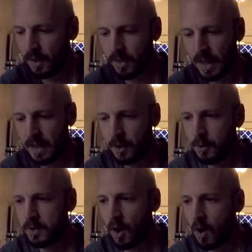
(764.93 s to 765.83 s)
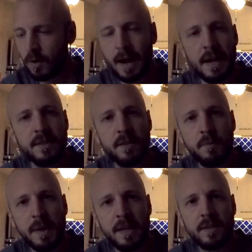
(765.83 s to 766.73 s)
they use all kinds of
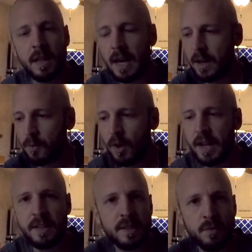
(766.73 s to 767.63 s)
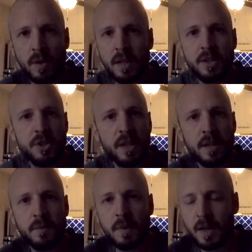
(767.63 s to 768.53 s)
means like race,
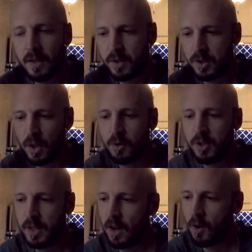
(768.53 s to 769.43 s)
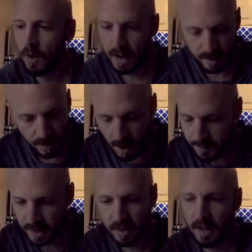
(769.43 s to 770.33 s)
religion,
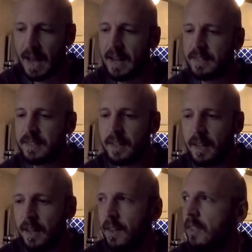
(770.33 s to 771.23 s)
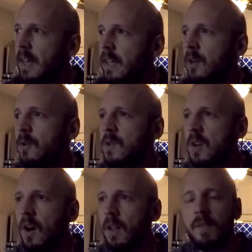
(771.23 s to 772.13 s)
socioeconomic class. They use
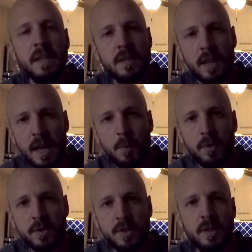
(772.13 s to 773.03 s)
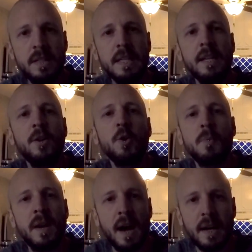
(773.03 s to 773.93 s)
all of these labels to
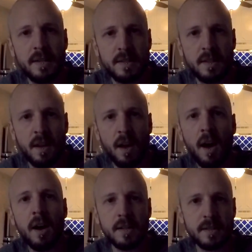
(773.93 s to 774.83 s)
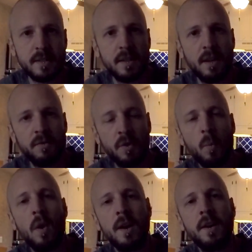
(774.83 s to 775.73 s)
dehumanize us
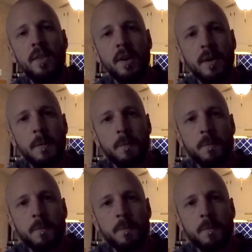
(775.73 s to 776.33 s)
from one another.